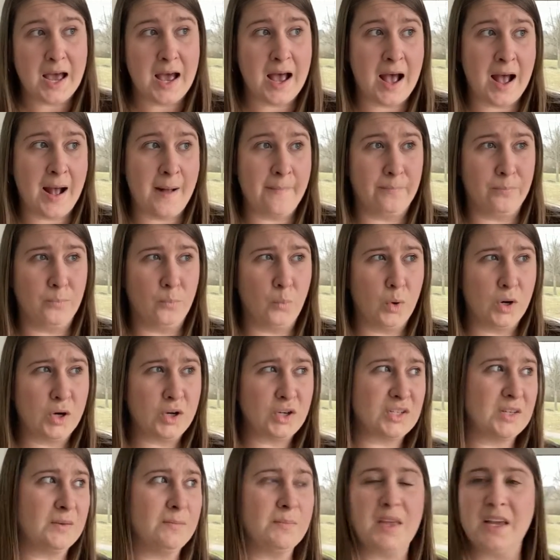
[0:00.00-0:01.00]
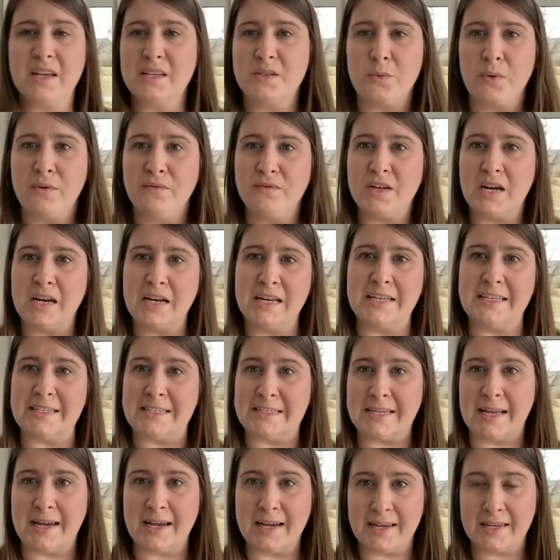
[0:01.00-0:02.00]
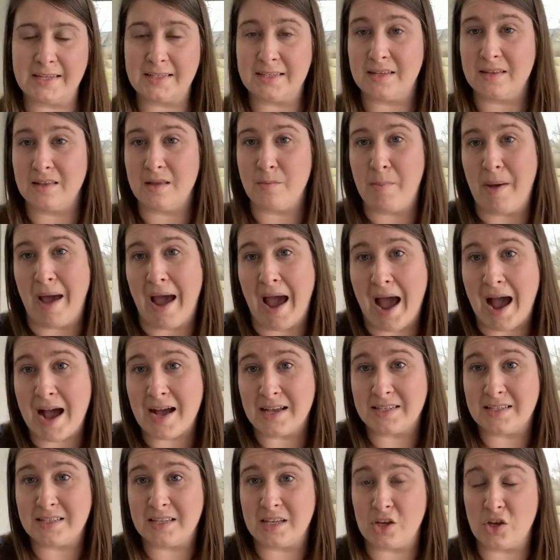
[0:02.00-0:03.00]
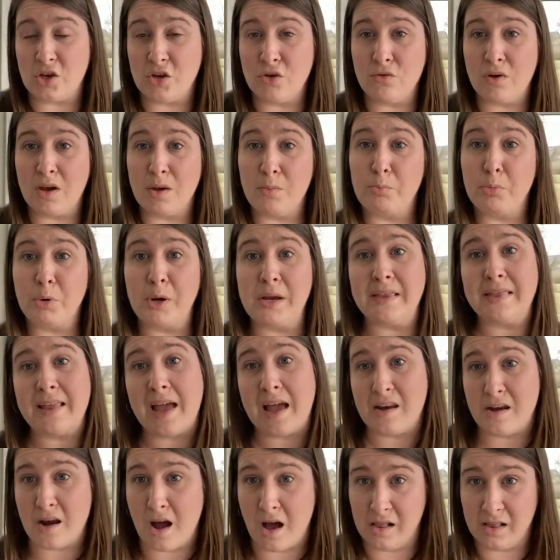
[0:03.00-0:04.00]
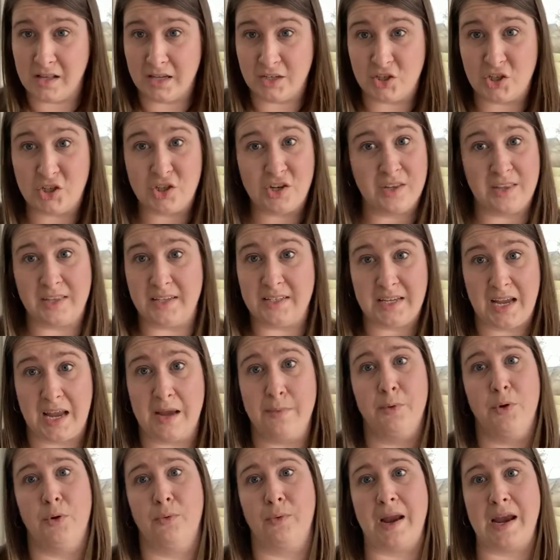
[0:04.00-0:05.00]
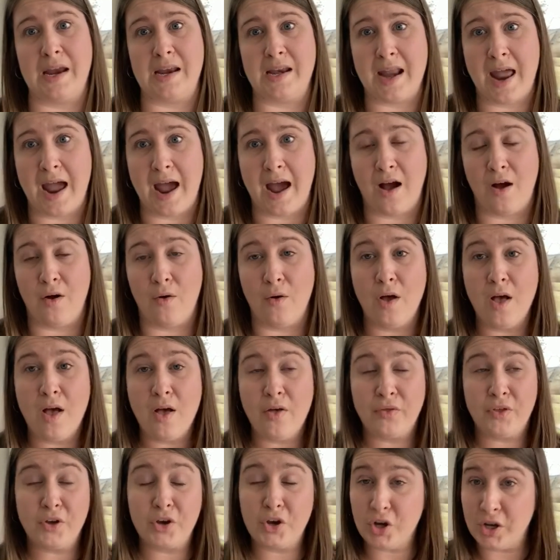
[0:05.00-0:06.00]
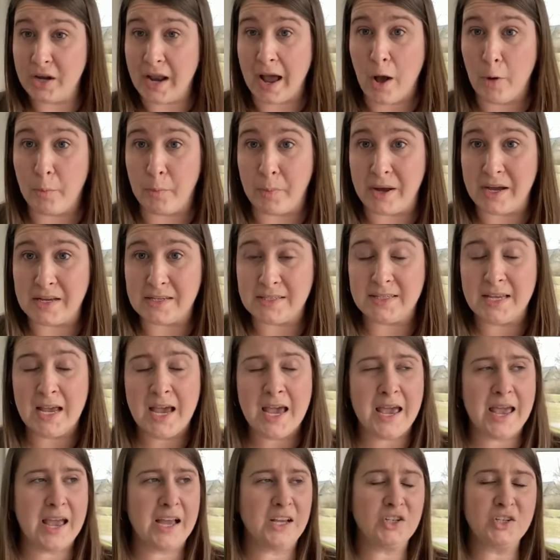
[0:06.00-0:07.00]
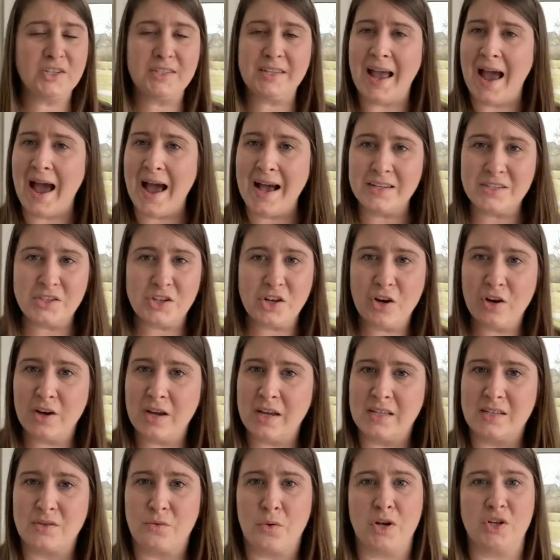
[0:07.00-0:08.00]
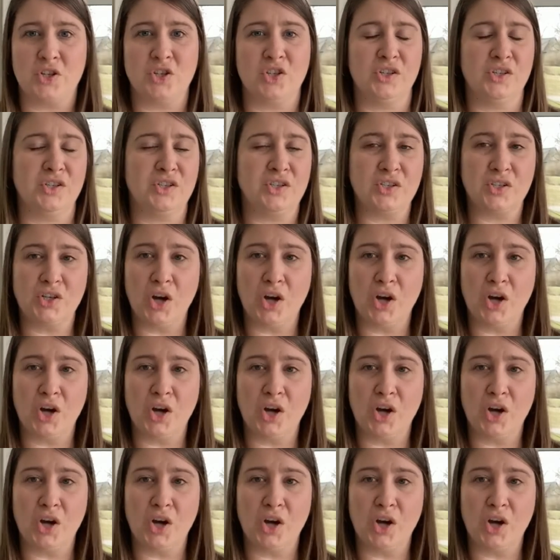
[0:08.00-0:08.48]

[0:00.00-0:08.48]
What are some things we've done in science in the past that you can bring that knowledge to the table right now that could help us? And just ask your kids questions.